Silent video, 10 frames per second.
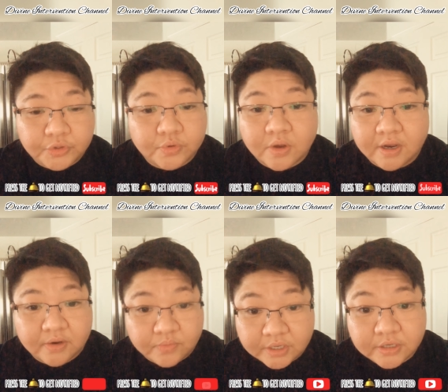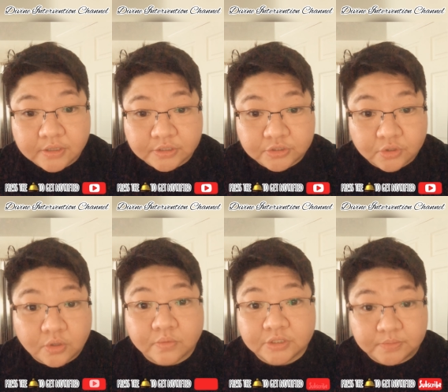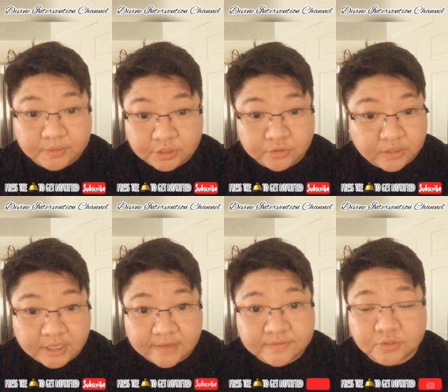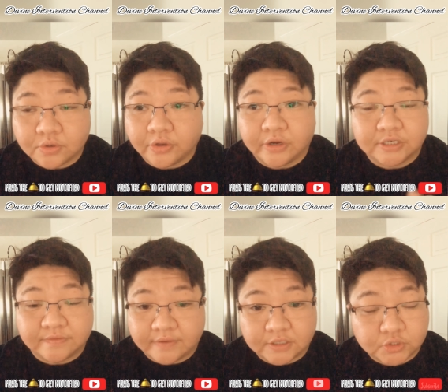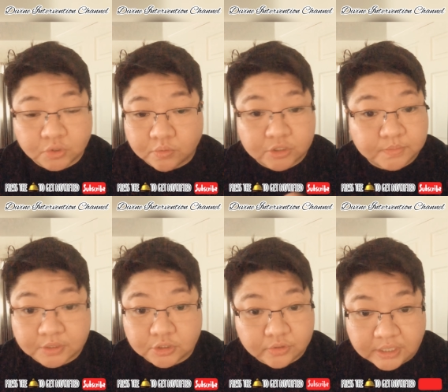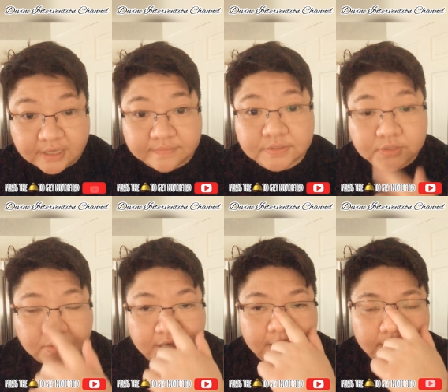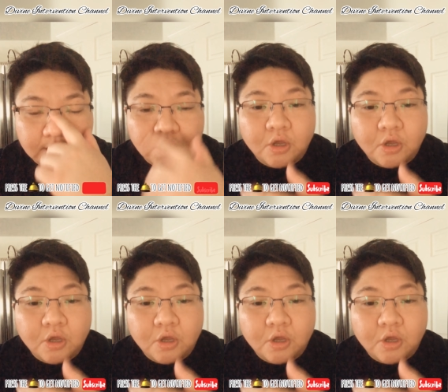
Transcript: you are a regular soul with spiritual gifts, or you're a divine soul with spiritual gifts, okay?